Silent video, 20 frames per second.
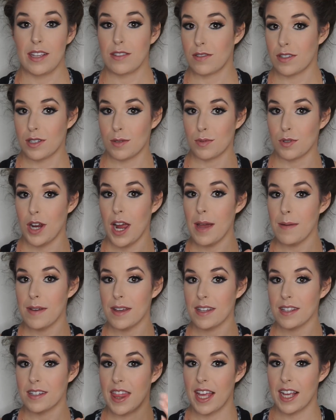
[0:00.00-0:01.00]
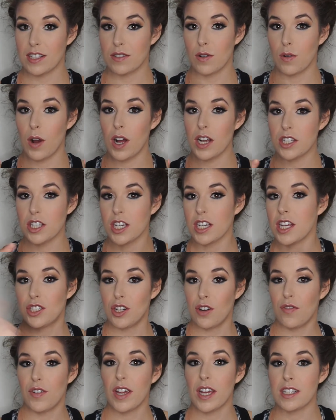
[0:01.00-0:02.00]
for subscribing. Thanks for watching.
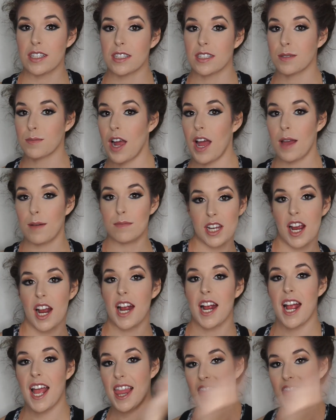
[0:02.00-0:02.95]
Don't forget to subscribe, share,